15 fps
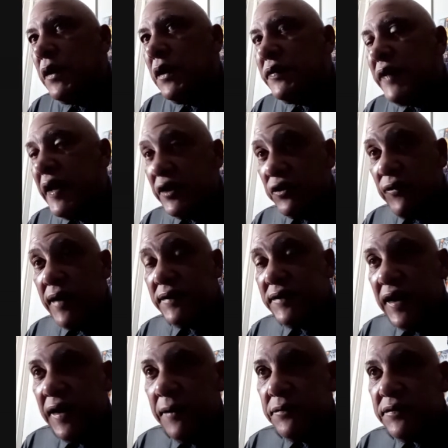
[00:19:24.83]
They had great
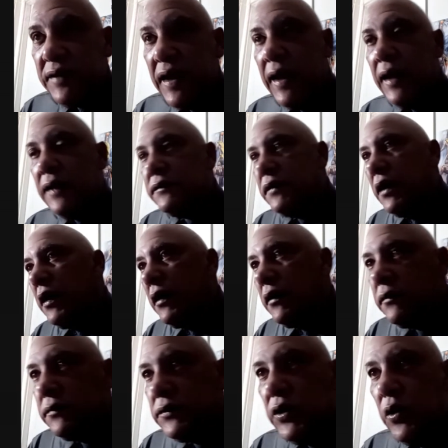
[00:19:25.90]
teams. They had
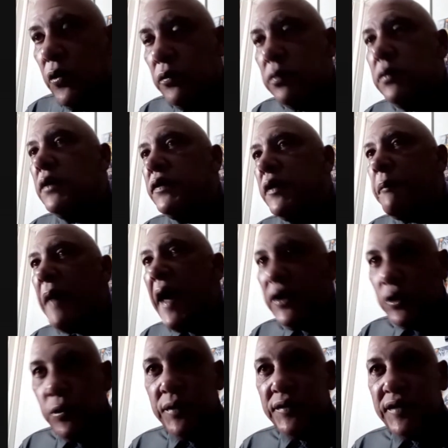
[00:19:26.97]
the Pat
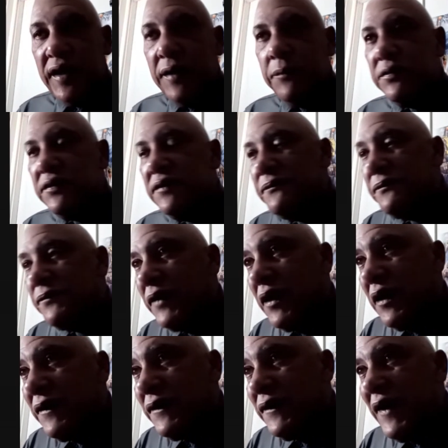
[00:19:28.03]
Ewing teams,
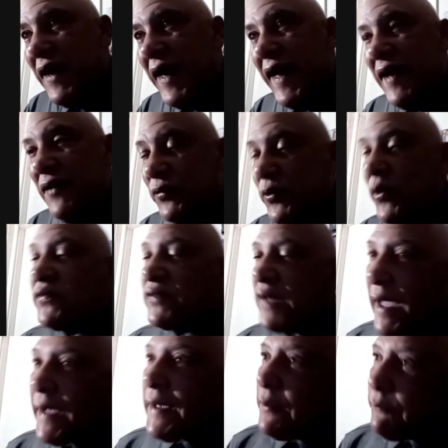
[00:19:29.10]
and of course I got